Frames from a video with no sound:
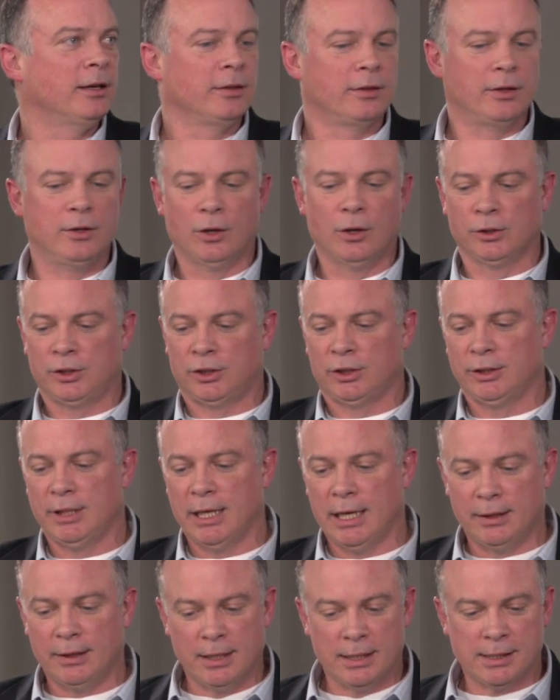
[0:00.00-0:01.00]
the notion
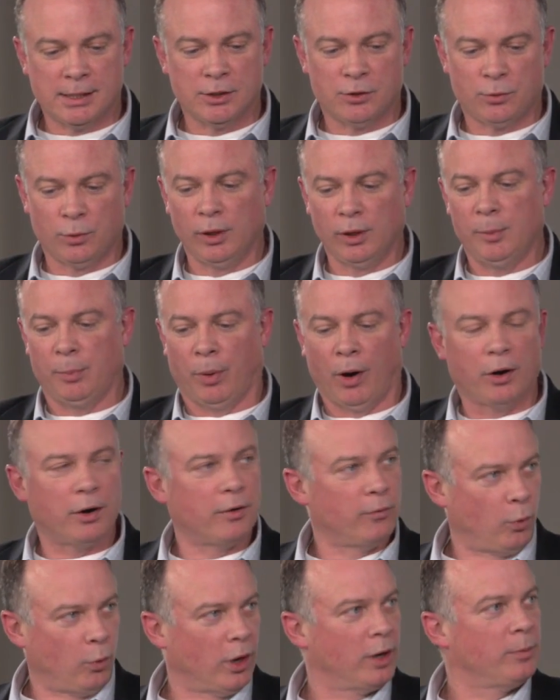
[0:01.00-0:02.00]
that this is really part
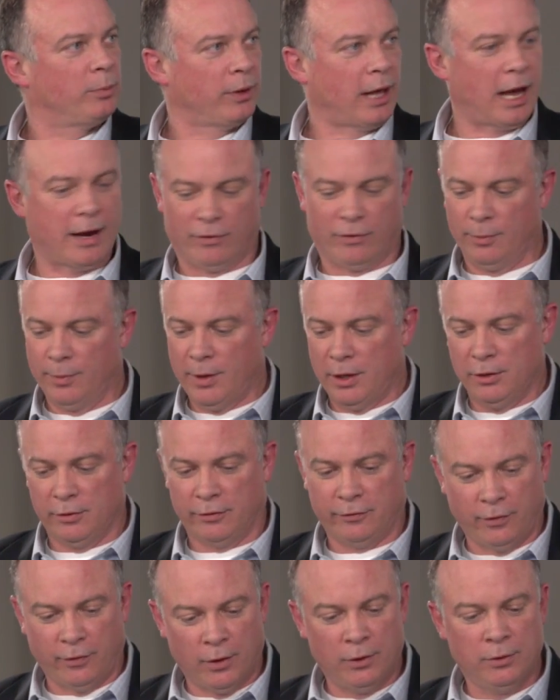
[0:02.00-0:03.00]
of one platform, that your
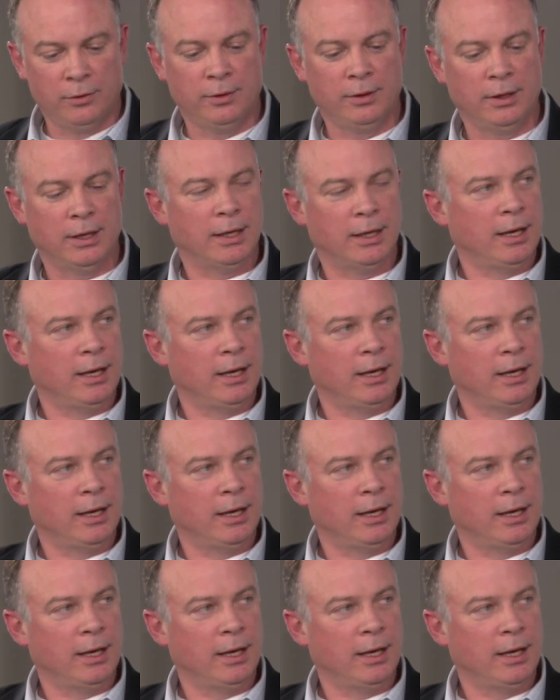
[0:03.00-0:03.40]
phone